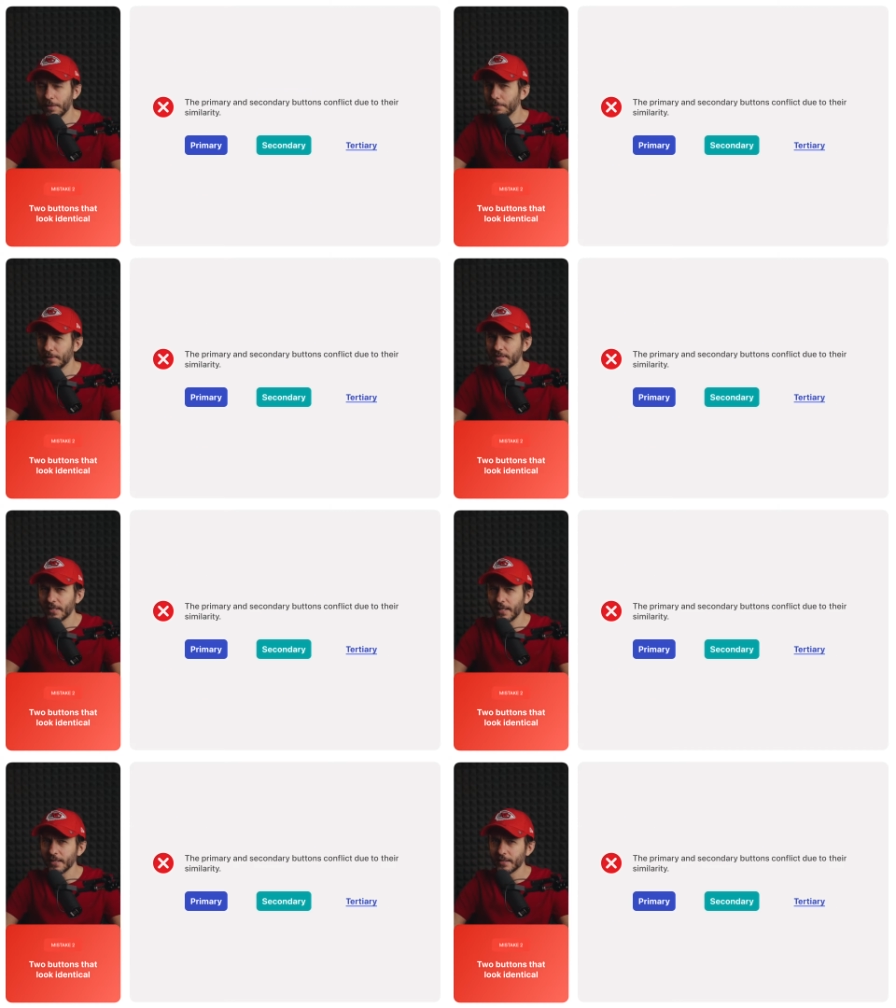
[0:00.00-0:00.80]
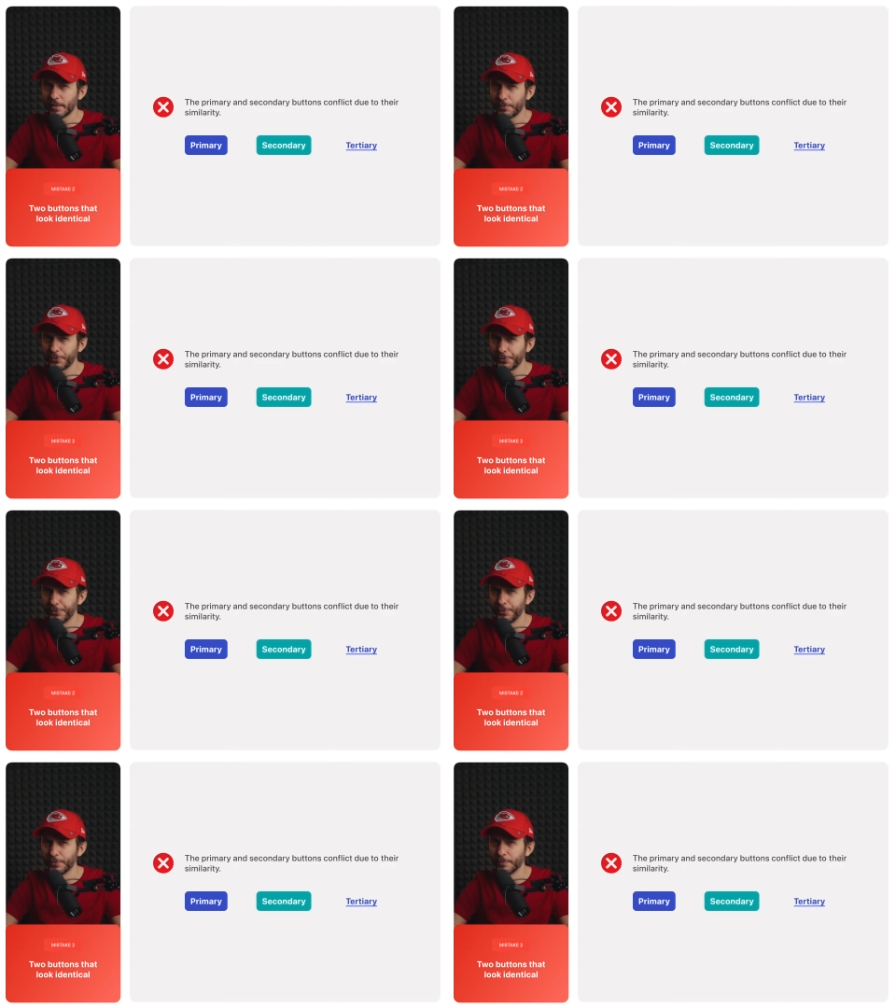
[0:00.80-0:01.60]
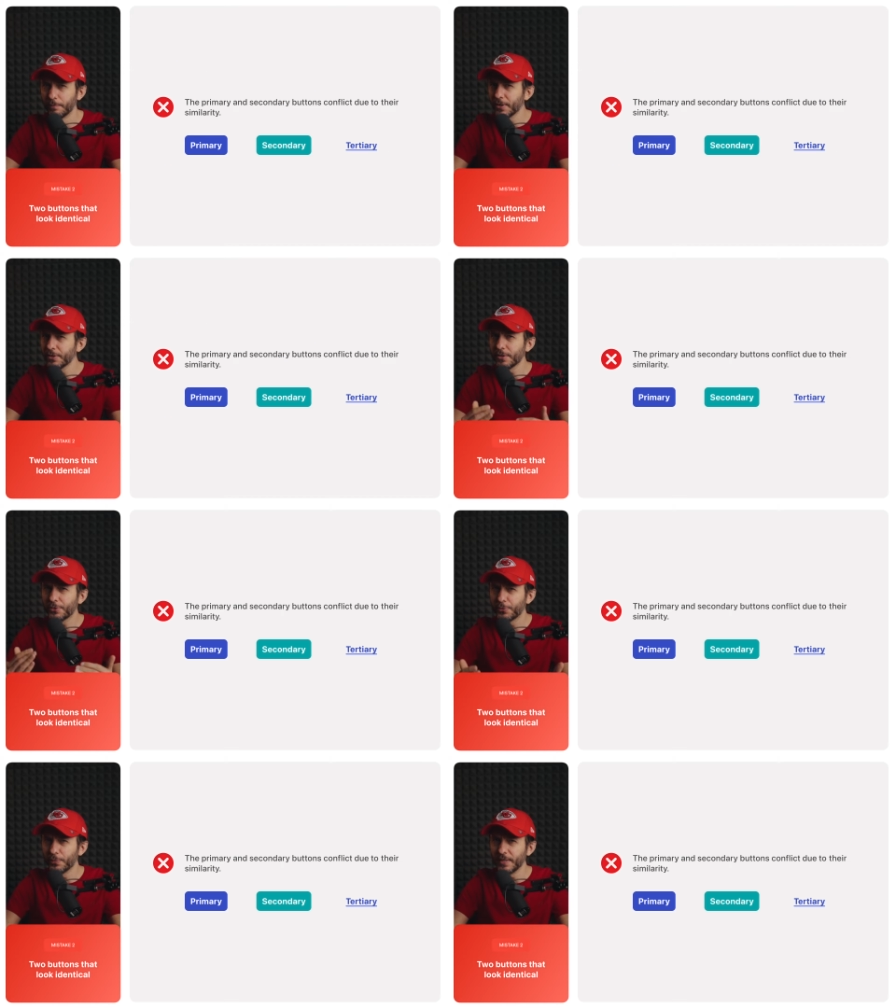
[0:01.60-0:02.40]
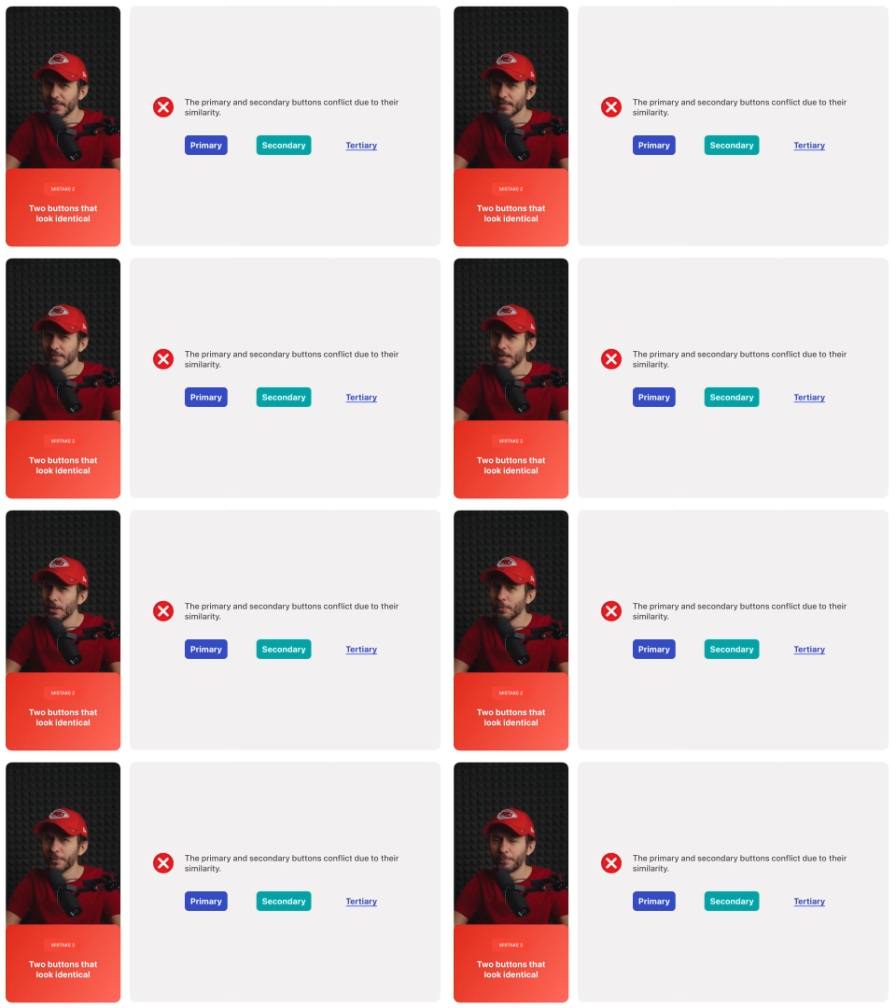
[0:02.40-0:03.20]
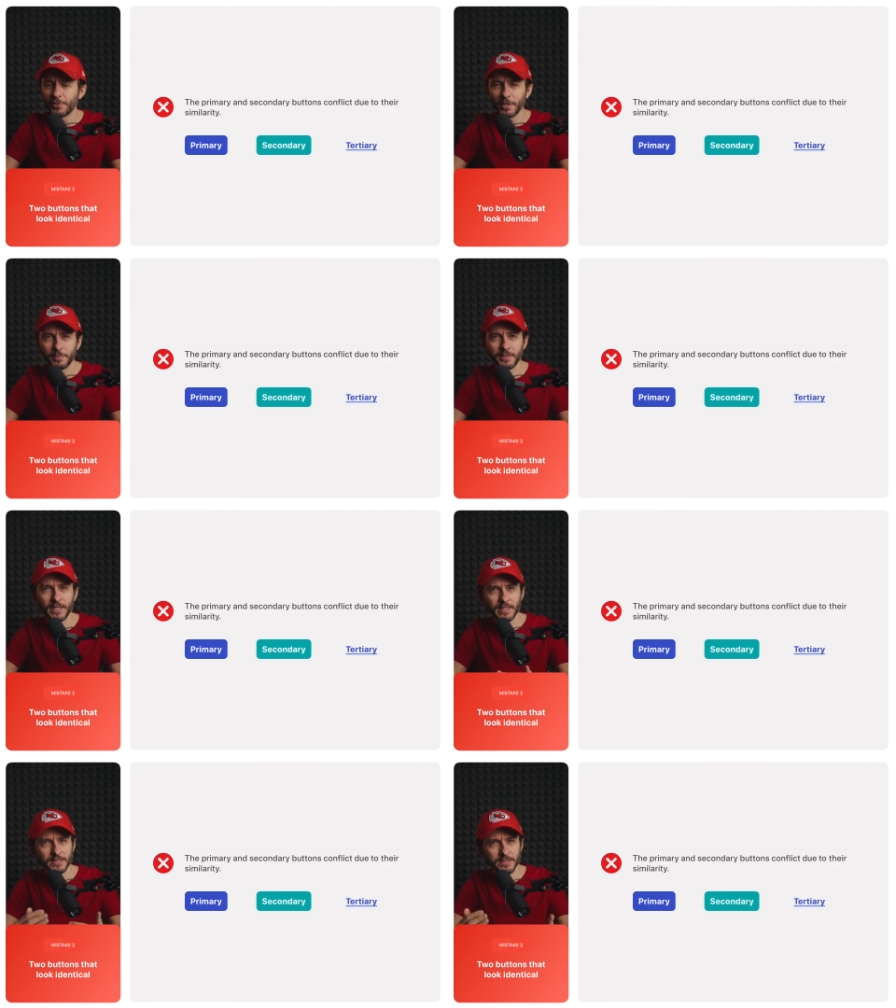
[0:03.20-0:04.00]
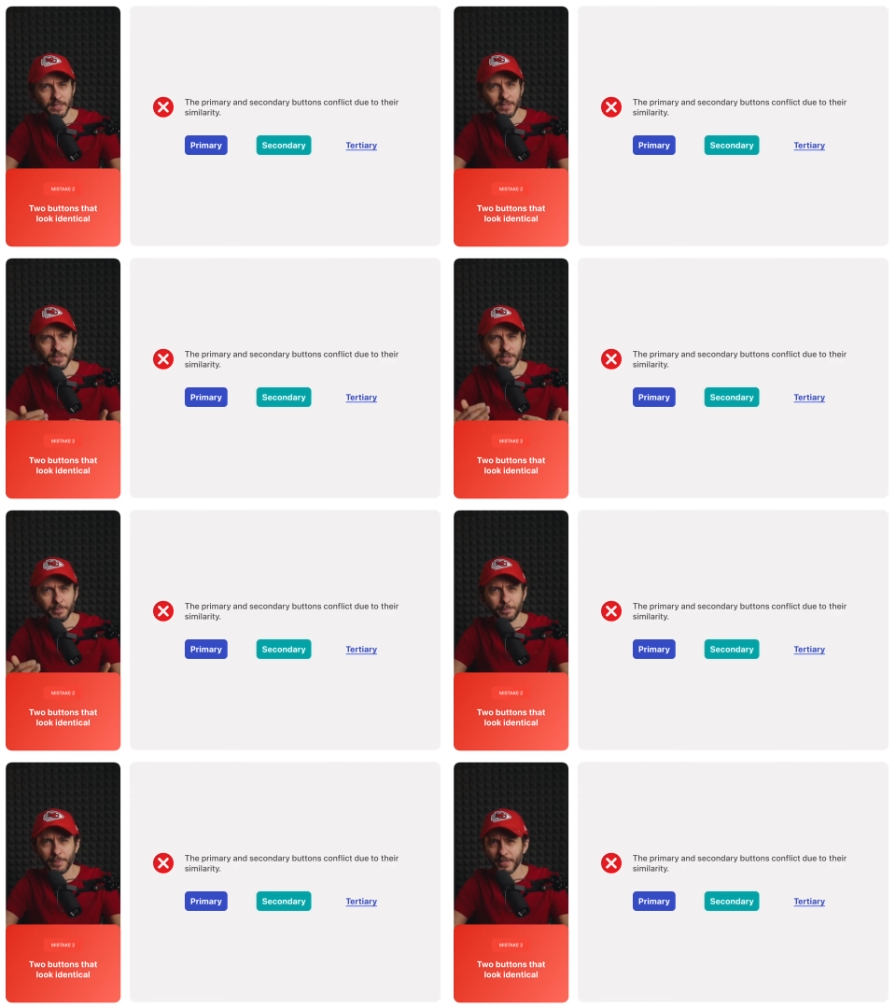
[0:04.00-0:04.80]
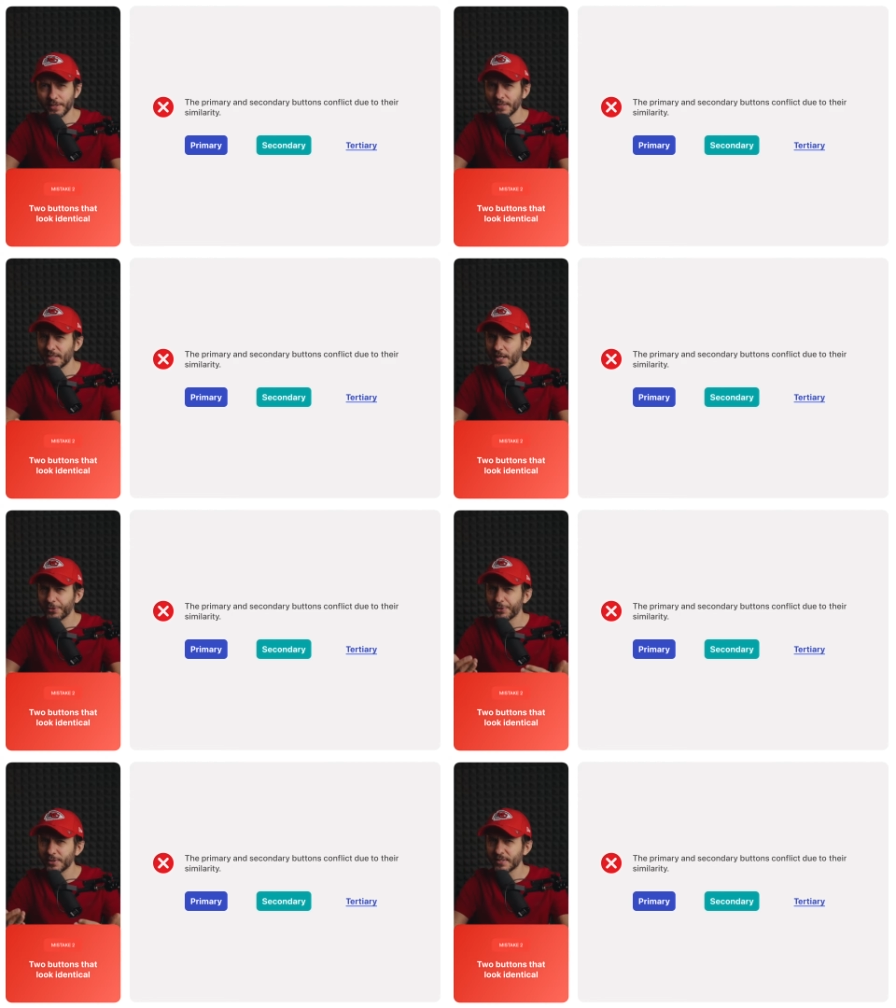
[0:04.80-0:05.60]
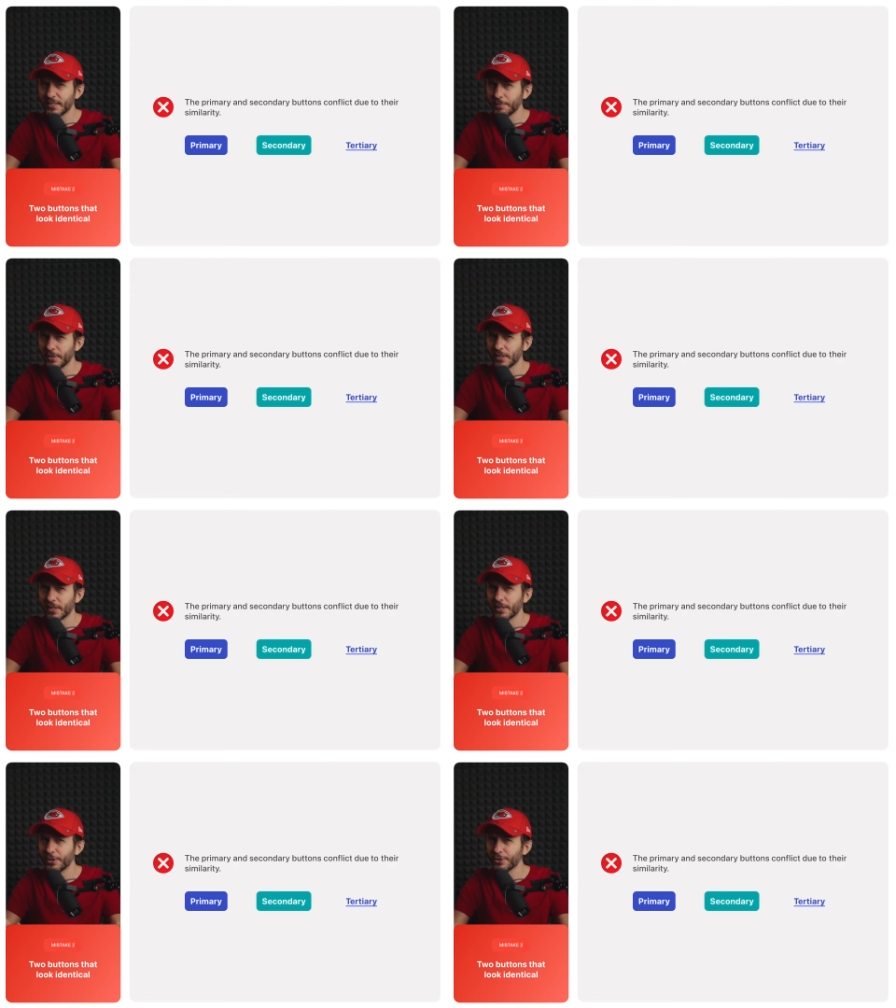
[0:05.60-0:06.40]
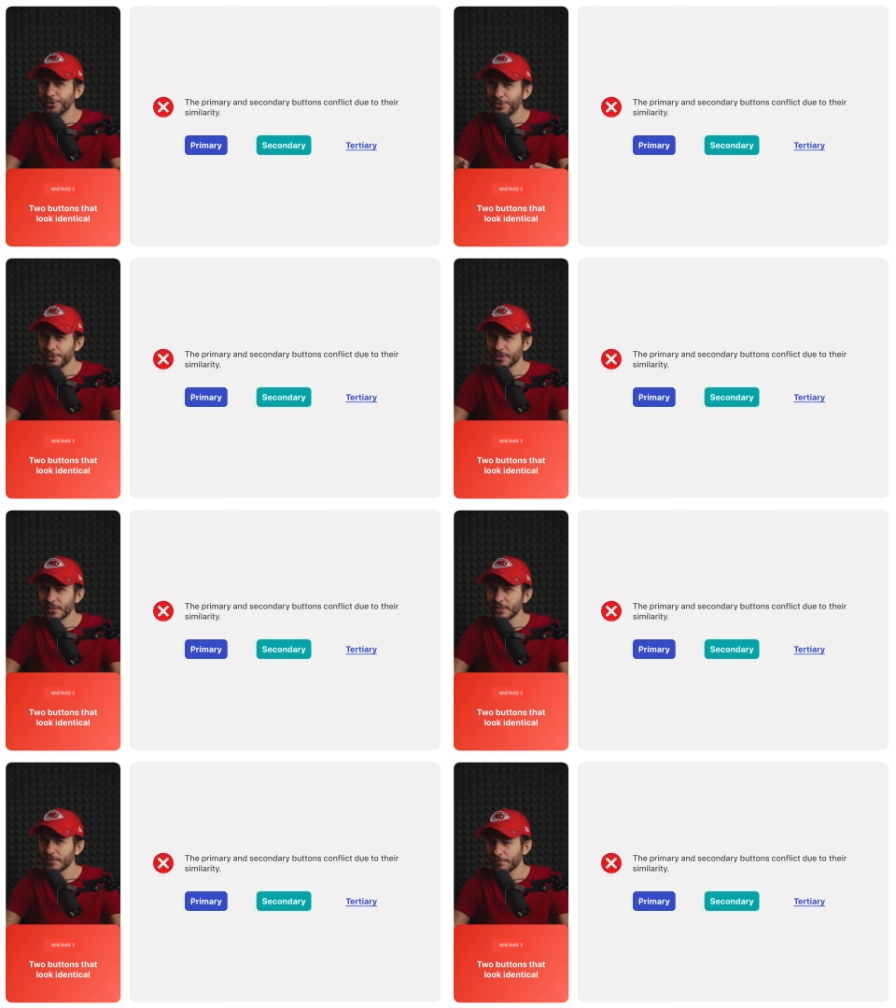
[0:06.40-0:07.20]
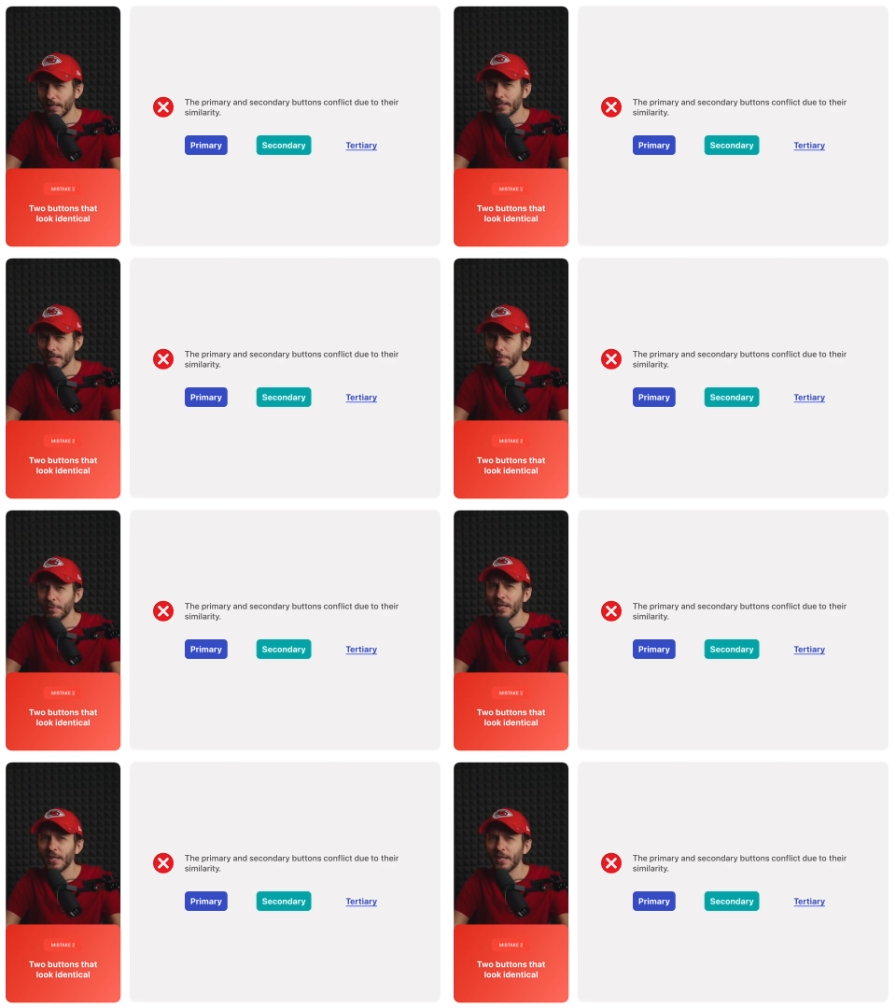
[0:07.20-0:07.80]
Mistake number 2. Button twins. When primary and secondary buttons are too similar, your users end up